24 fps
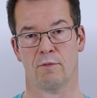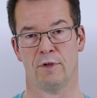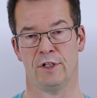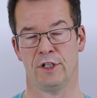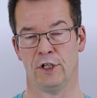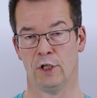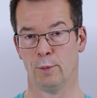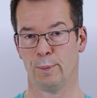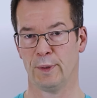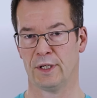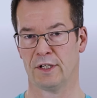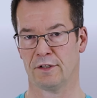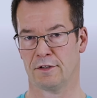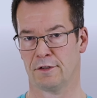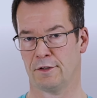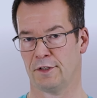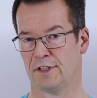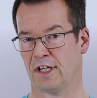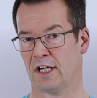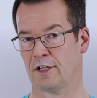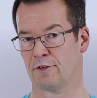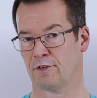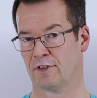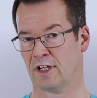We knew because of the
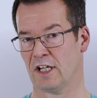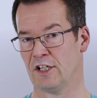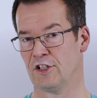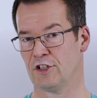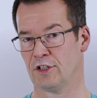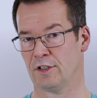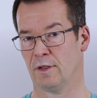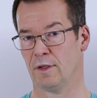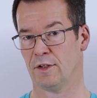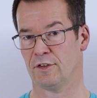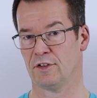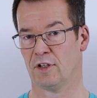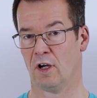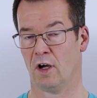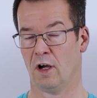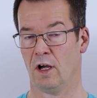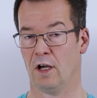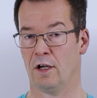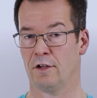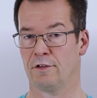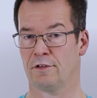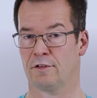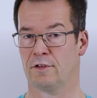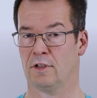degradation of the
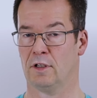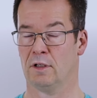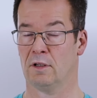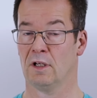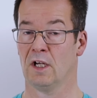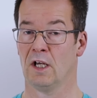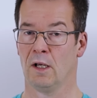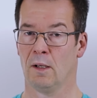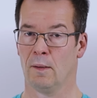tyres that